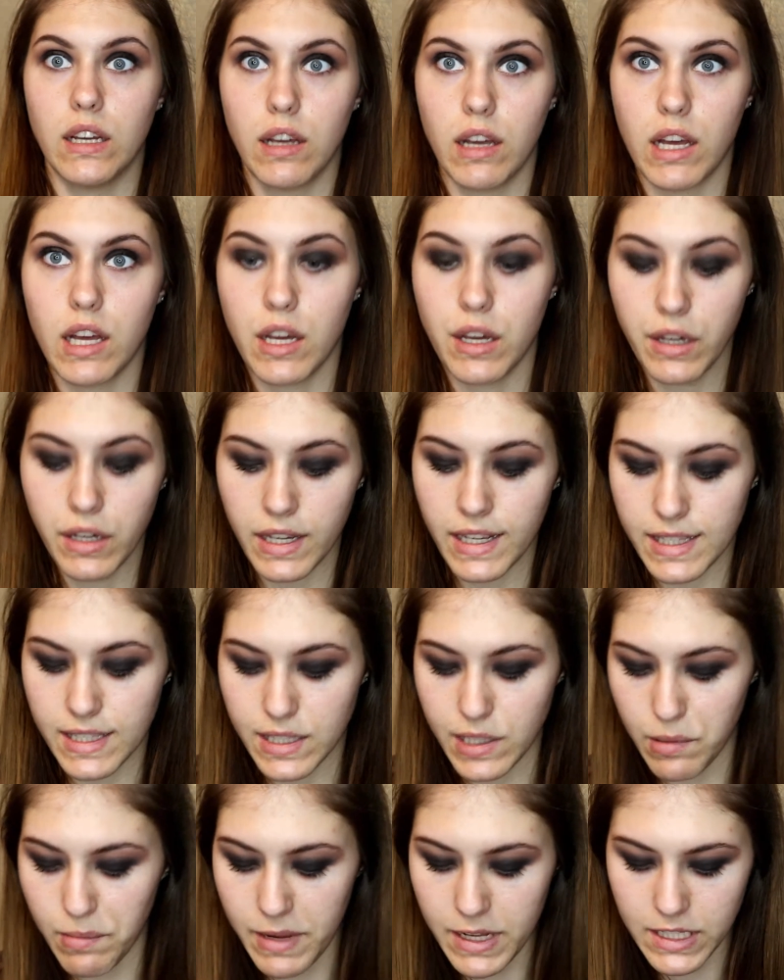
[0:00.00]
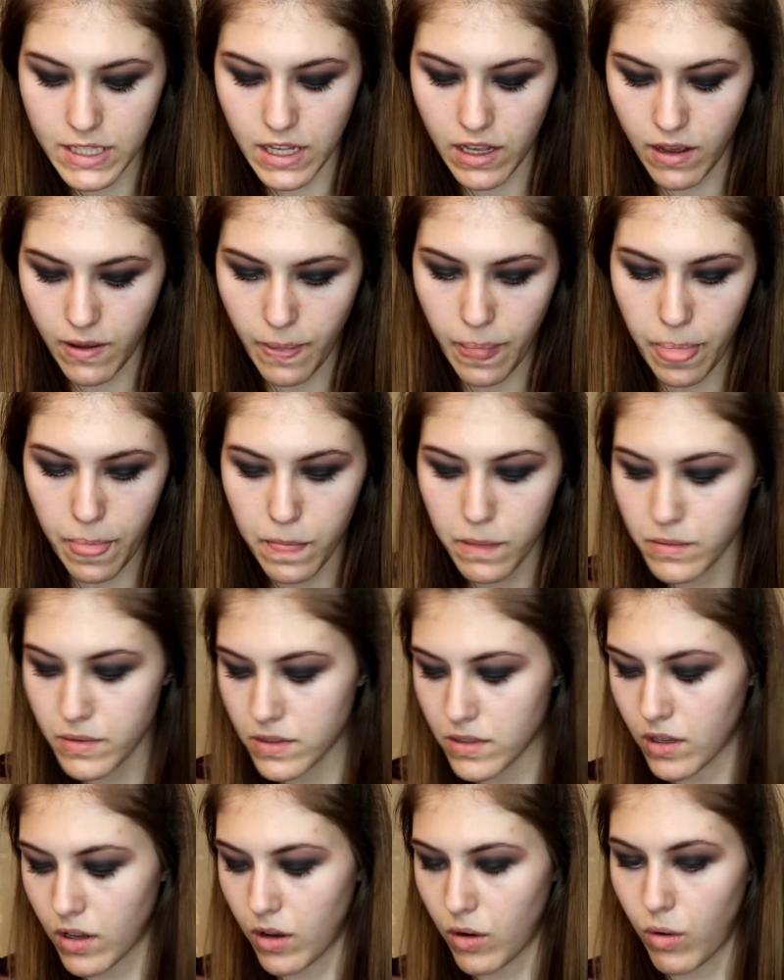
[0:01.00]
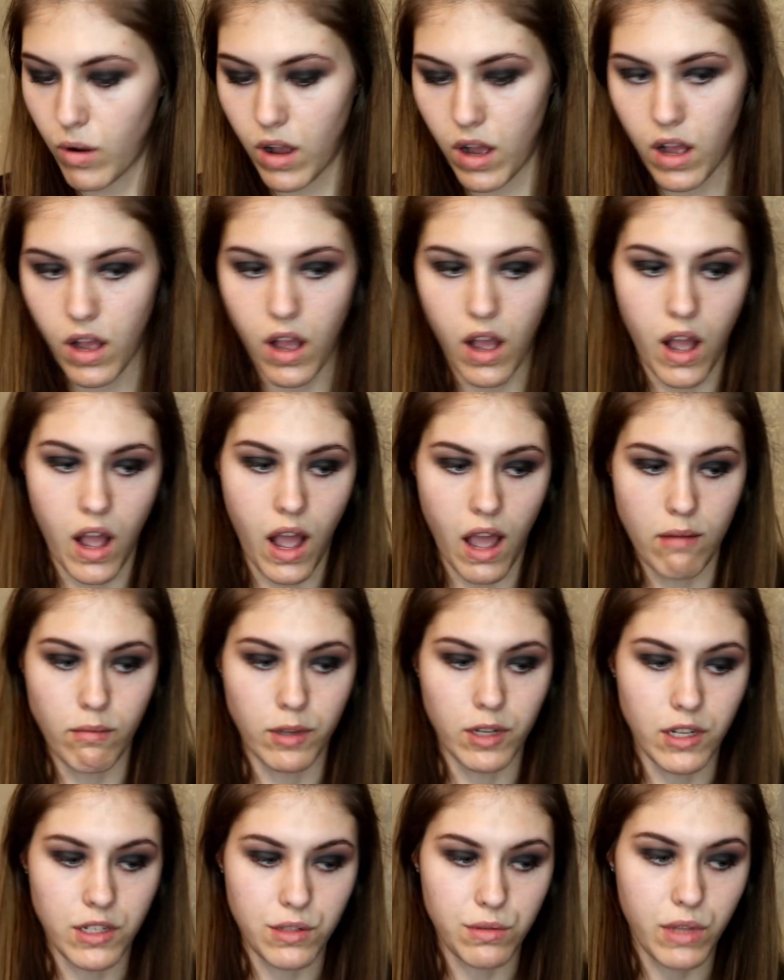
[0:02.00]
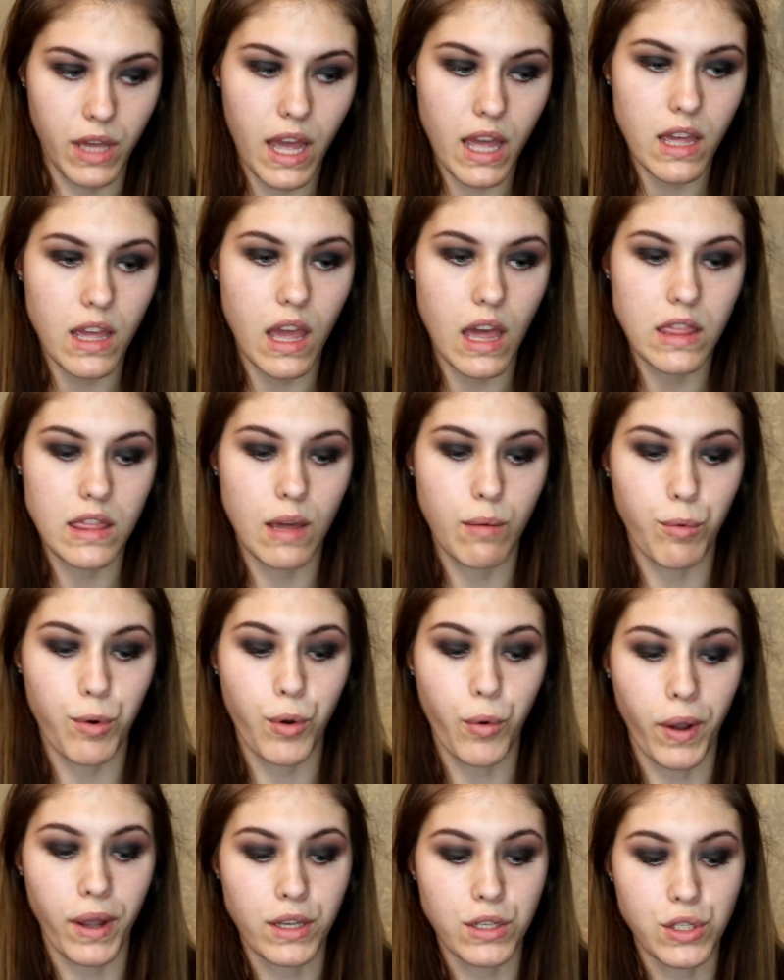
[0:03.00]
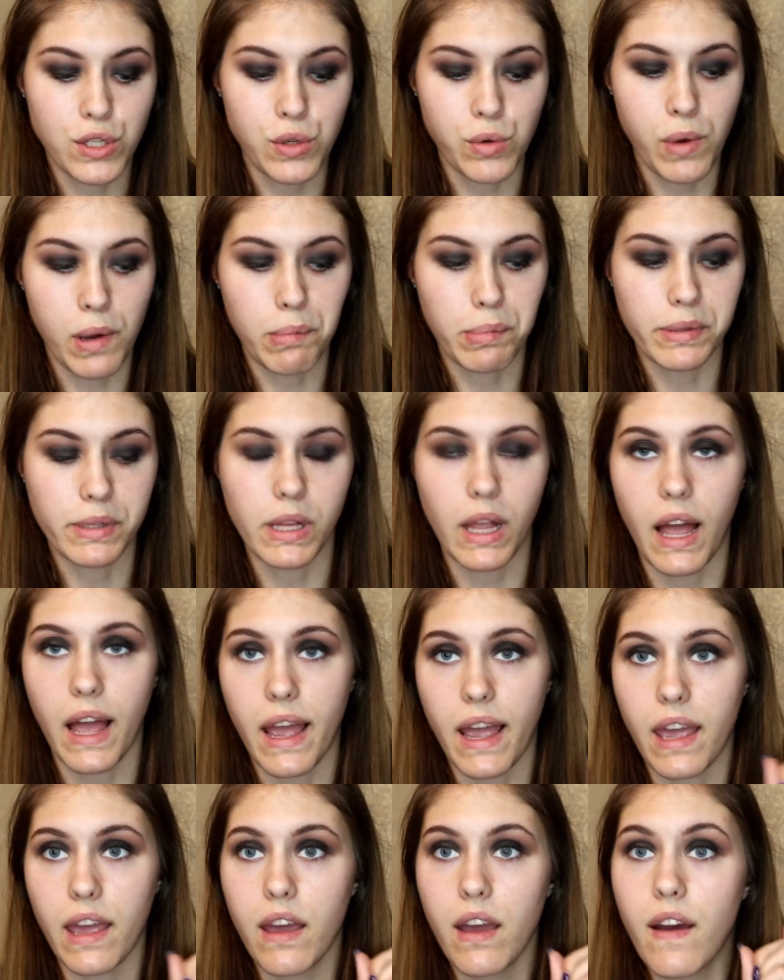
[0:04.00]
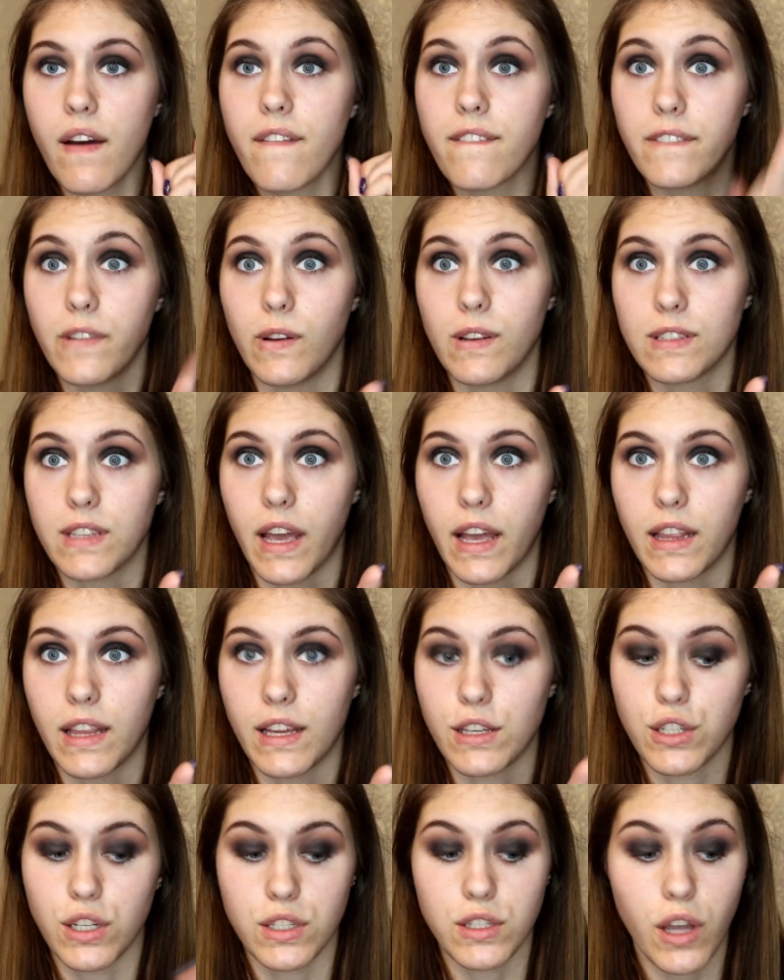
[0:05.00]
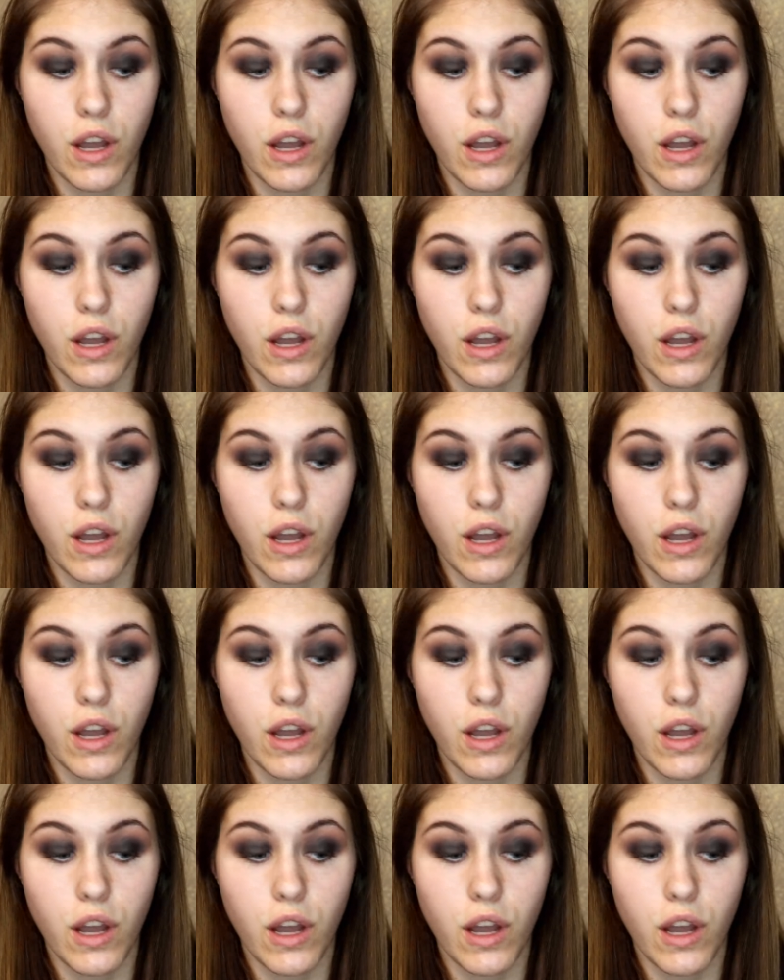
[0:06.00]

oh, it's so messy. So I'm gonna do that, and then we're going to apply false eyelashes.